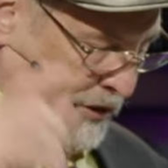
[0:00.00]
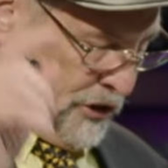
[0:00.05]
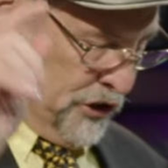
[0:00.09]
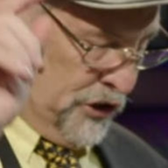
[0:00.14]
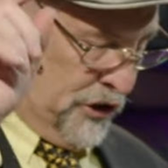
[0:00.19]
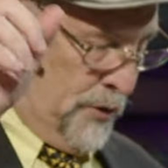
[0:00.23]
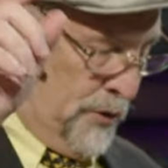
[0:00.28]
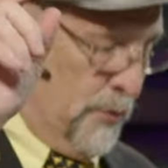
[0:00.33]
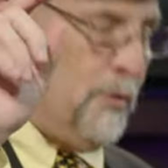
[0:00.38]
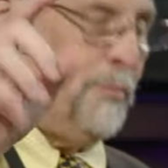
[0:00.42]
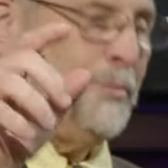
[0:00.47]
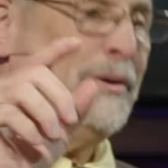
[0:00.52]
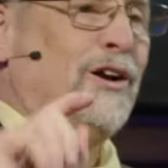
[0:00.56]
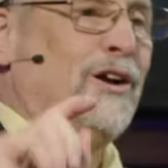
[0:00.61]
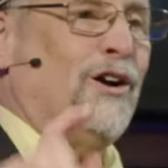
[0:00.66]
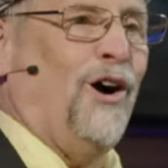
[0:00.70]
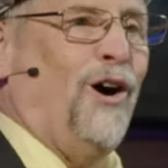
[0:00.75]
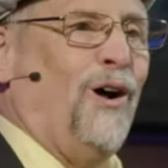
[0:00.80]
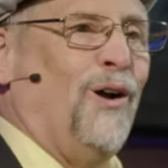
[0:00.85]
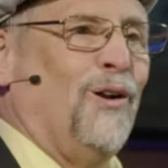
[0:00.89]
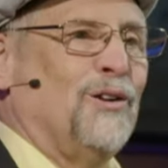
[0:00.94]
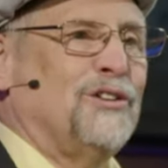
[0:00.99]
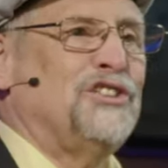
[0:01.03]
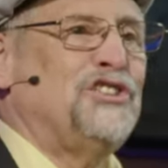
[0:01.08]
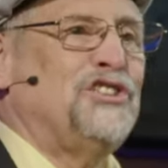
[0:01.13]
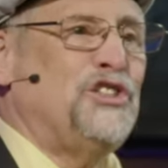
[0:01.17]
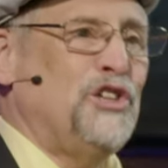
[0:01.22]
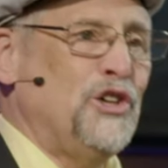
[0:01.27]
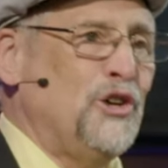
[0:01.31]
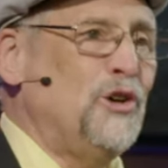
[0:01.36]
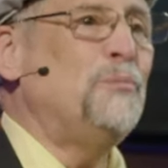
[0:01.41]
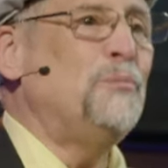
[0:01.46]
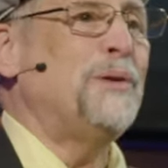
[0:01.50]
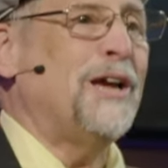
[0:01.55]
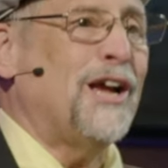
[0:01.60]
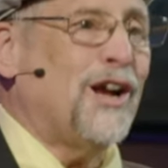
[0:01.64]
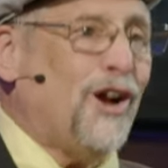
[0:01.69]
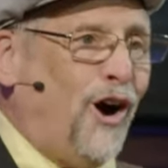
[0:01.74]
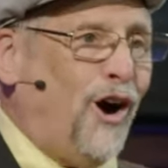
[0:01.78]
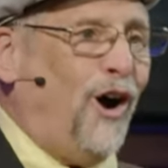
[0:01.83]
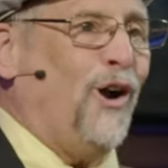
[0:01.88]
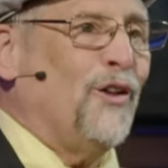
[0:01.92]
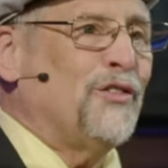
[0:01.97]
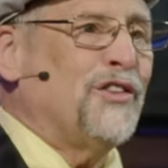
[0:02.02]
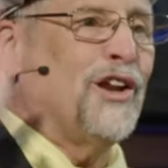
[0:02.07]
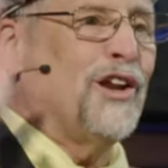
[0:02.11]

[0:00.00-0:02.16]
she will be called. She'll be called the